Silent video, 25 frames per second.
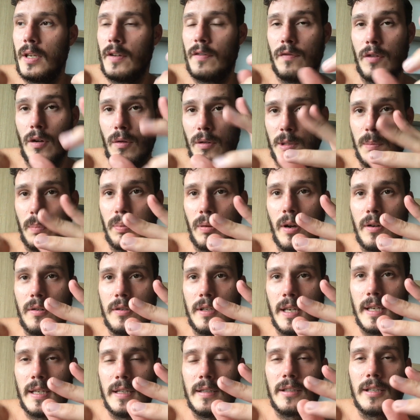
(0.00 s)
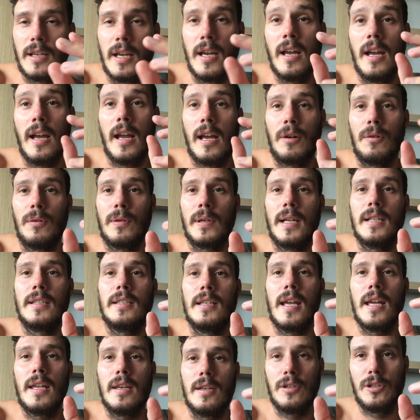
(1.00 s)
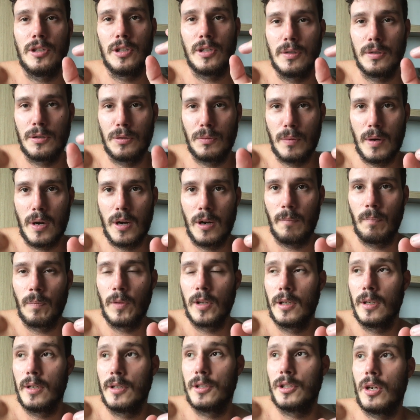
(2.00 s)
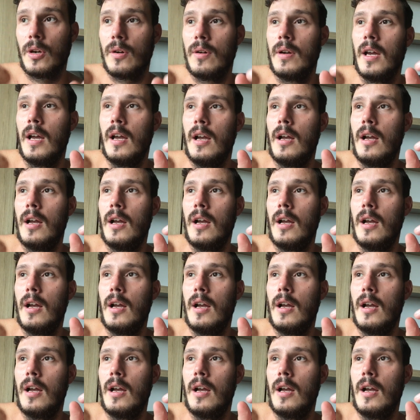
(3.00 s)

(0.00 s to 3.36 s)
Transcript: It folds proteins and creates energy as well. So